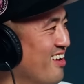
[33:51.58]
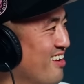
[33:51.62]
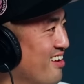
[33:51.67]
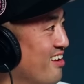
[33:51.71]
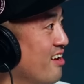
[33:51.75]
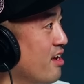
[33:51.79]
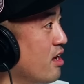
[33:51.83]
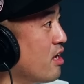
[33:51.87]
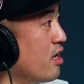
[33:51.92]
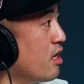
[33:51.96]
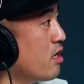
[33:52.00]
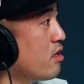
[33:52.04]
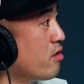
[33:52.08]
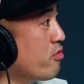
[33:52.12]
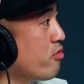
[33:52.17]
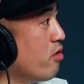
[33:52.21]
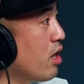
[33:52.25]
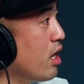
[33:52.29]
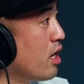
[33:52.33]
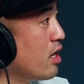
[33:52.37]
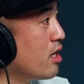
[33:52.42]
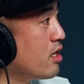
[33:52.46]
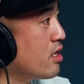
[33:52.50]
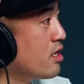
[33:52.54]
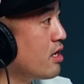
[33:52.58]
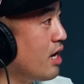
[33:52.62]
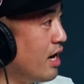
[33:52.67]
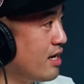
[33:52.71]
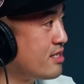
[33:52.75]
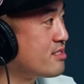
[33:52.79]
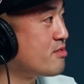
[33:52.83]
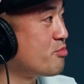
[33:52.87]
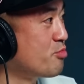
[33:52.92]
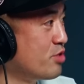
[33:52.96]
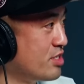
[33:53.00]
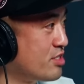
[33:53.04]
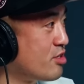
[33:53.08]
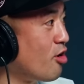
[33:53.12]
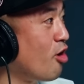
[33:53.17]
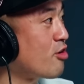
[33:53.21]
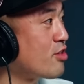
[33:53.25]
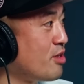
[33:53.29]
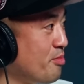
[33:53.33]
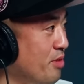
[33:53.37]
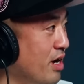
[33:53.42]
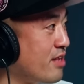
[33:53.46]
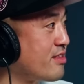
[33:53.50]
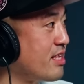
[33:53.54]
You feel me? So right. like I, was we
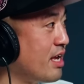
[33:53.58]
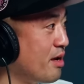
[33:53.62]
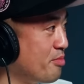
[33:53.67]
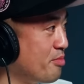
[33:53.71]
talked about